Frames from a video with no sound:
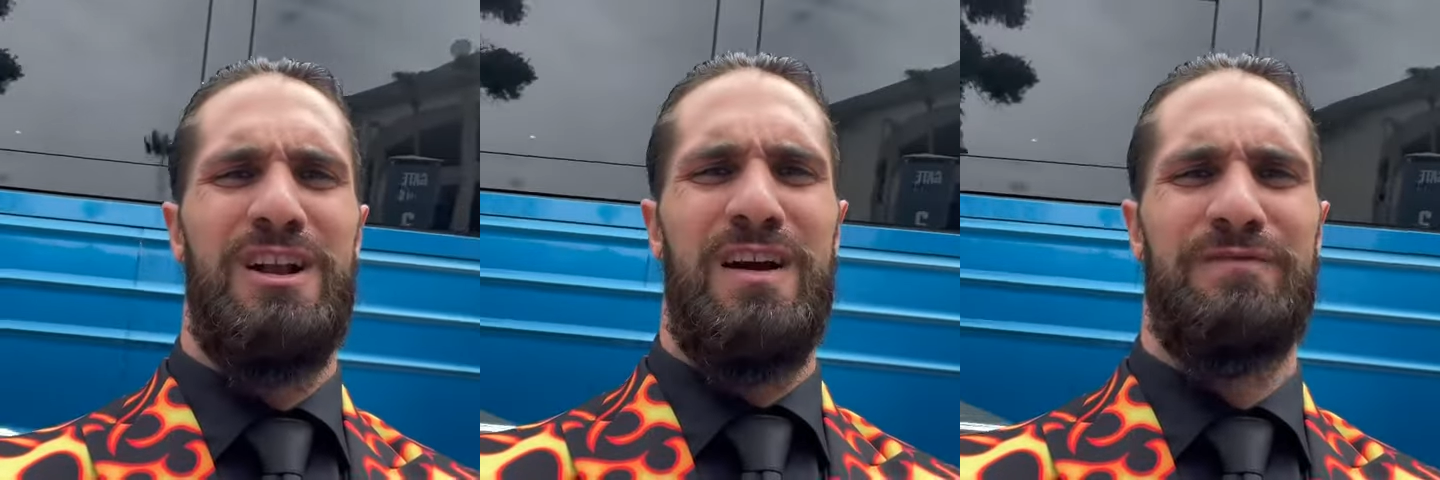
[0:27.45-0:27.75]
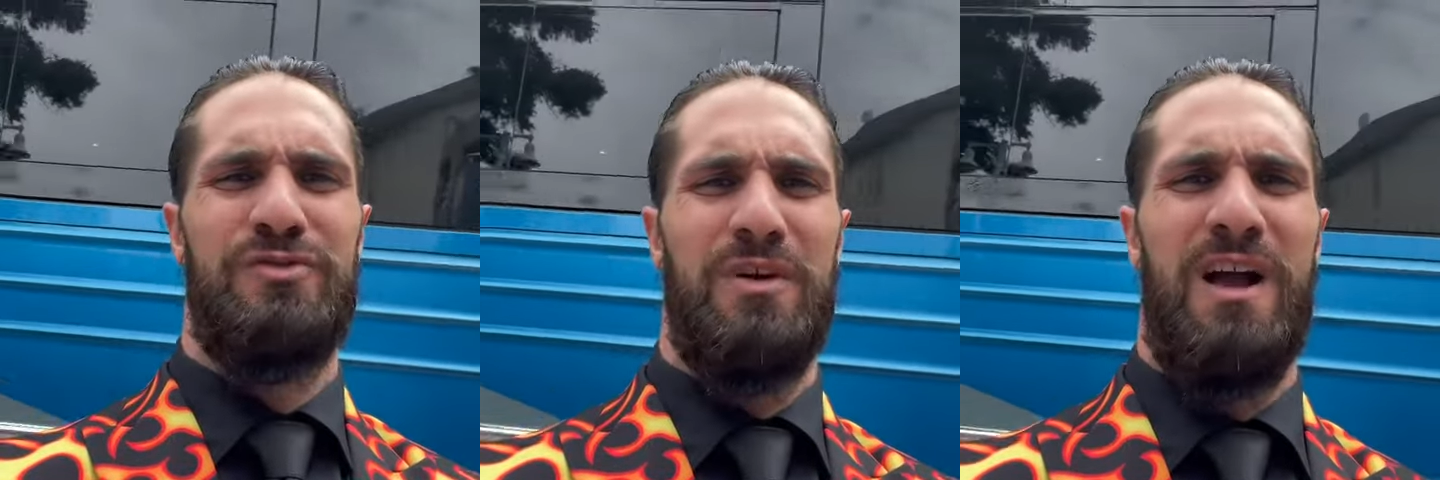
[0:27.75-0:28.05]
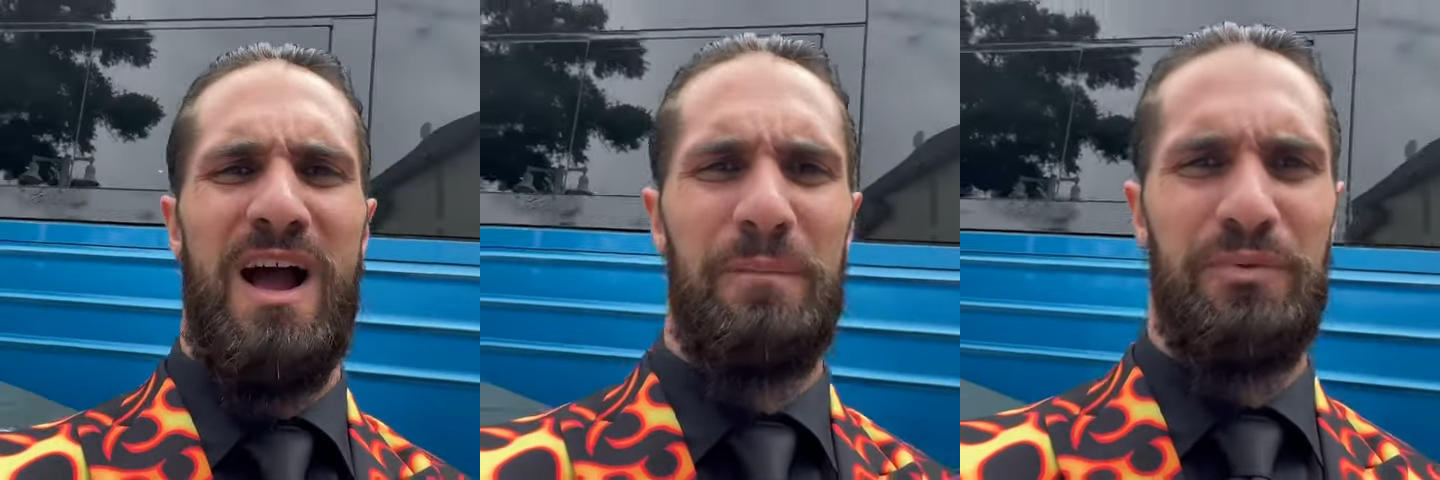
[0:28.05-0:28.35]
enough to
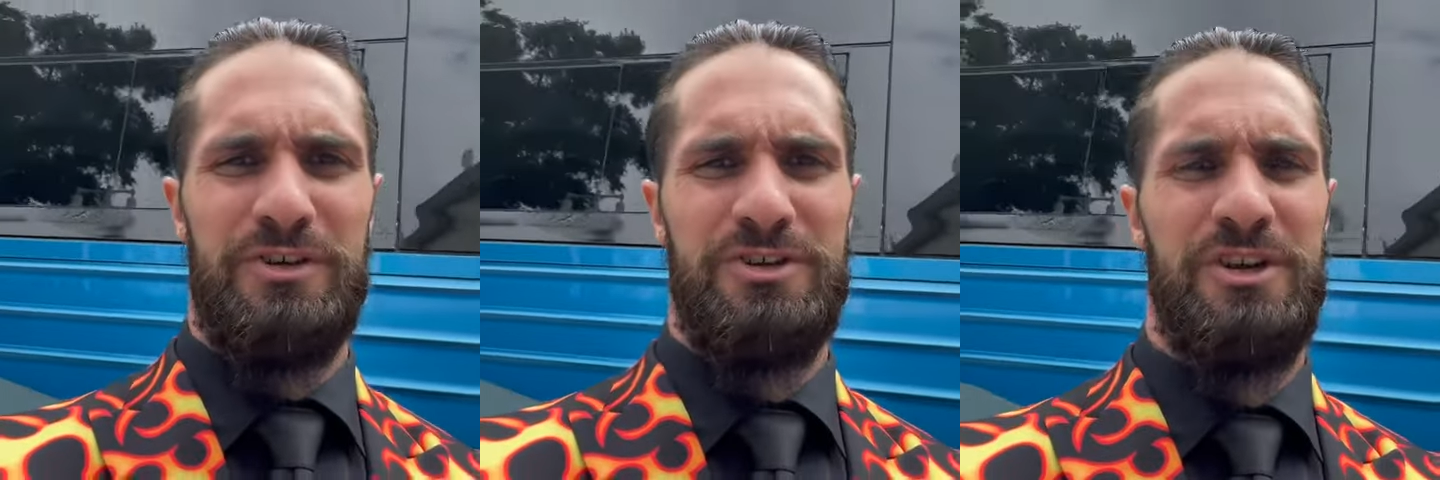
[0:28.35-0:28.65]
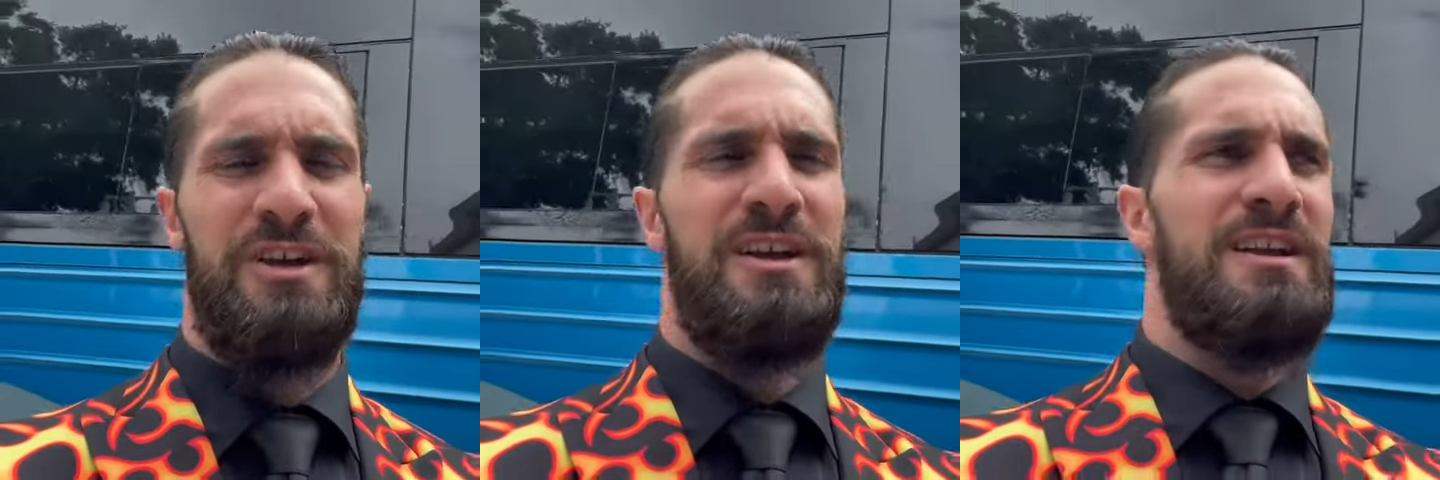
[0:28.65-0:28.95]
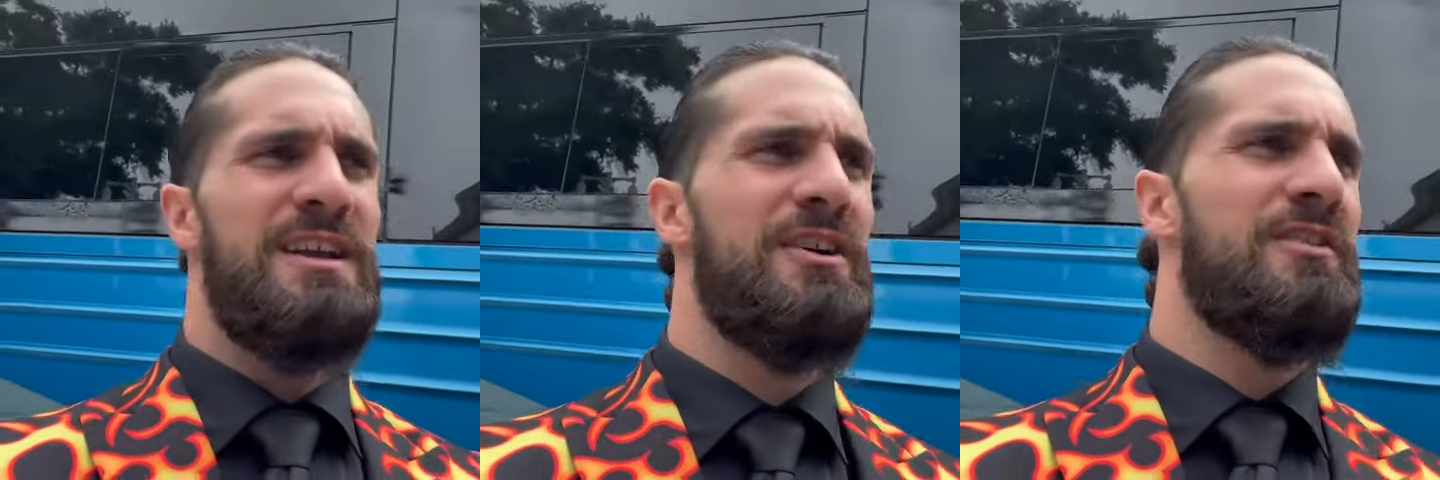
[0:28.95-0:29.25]
accomplish
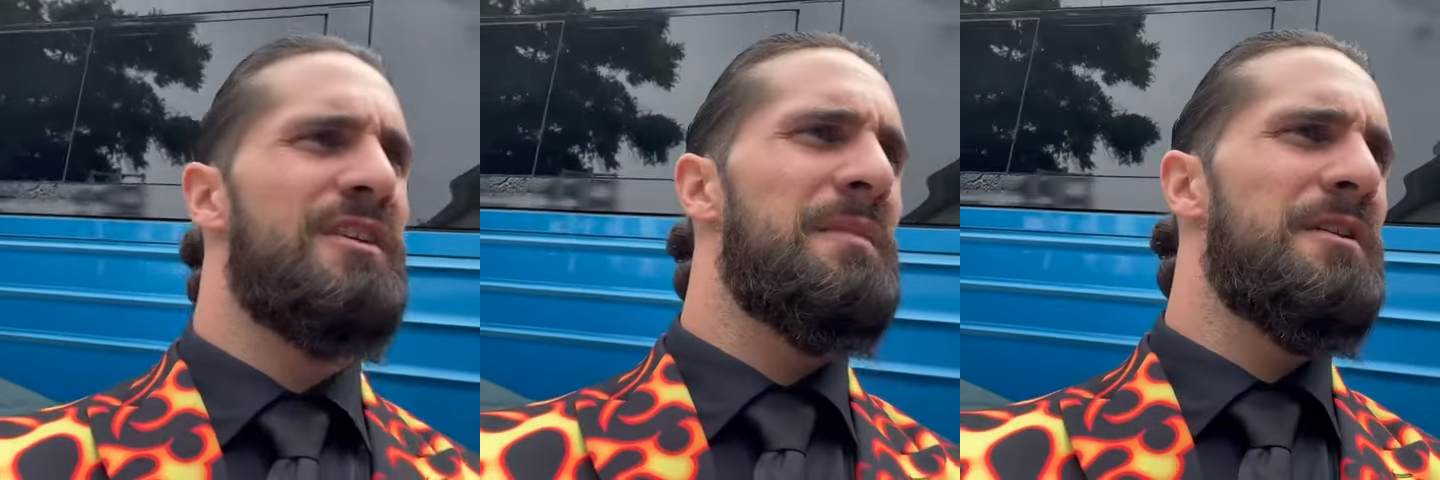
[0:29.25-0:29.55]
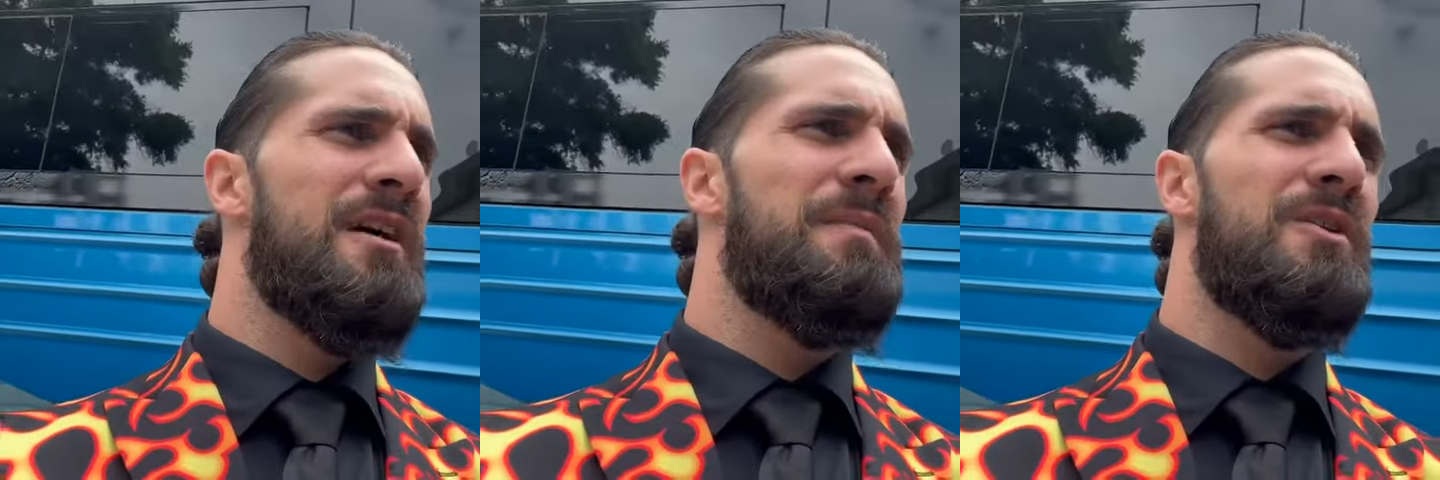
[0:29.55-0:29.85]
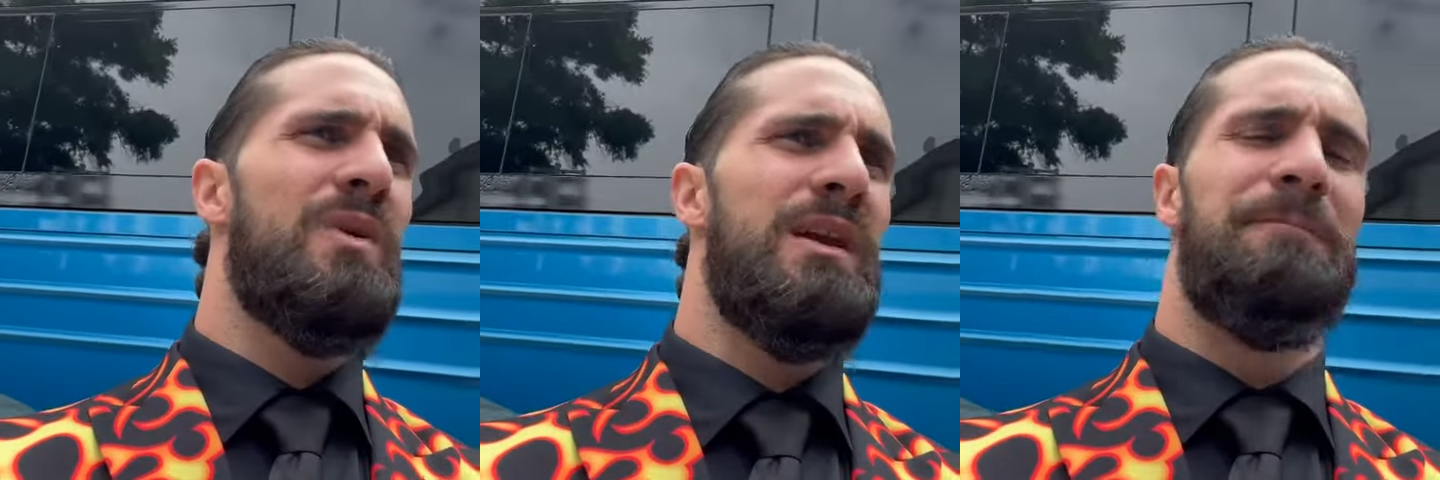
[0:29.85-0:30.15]
here in
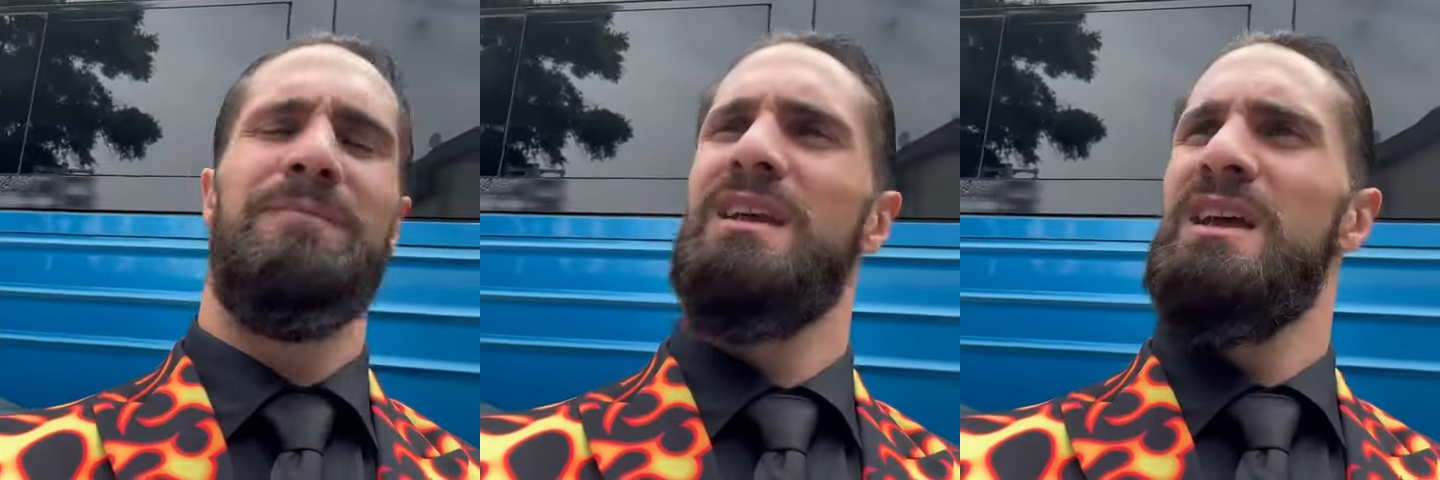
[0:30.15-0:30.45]
WWE.